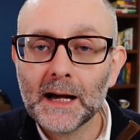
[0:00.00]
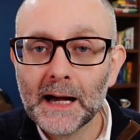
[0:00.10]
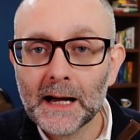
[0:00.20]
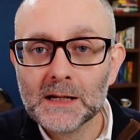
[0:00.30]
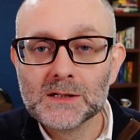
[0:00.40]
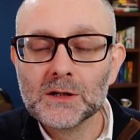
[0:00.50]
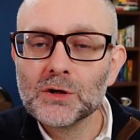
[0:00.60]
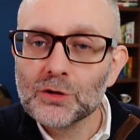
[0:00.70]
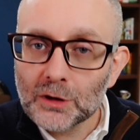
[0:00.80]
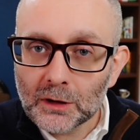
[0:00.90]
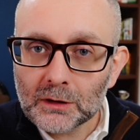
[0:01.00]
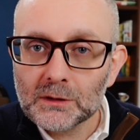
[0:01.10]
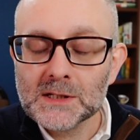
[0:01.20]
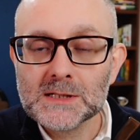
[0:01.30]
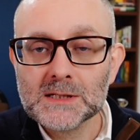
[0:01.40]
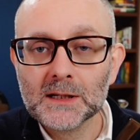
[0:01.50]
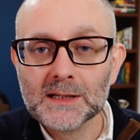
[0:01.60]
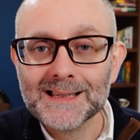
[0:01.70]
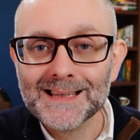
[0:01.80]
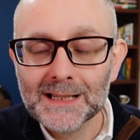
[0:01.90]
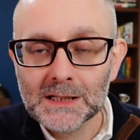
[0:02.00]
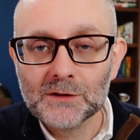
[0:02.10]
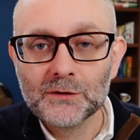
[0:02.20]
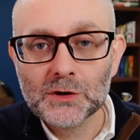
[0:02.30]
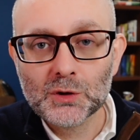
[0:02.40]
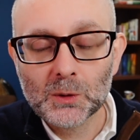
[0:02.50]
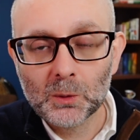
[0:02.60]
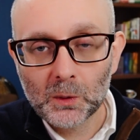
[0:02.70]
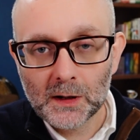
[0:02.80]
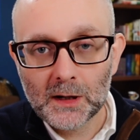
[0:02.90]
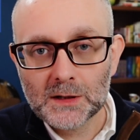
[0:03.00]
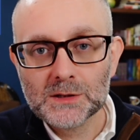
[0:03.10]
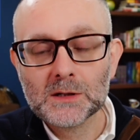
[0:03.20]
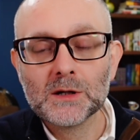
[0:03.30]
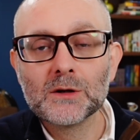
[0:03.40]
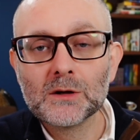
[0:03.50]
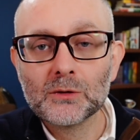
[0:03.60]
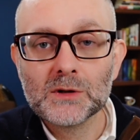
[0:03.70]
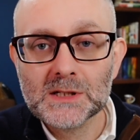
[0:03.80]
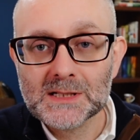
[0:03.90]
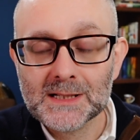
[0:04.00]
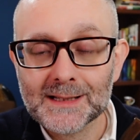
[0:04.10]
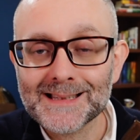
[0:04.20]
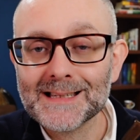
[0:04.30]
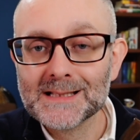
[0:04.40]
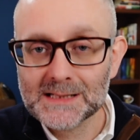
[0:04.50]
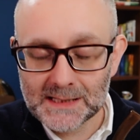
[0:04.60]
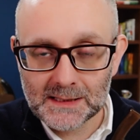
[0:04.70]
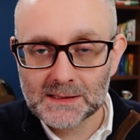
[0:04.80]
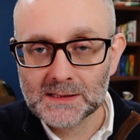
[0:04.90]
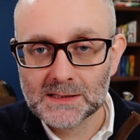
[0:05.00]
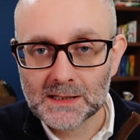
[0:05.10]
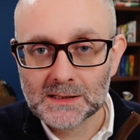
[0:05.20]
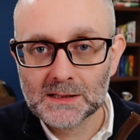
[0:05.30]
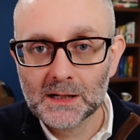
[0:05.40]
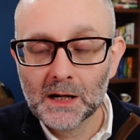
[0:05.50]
And you're not going to study individual words, you're going to study sentences.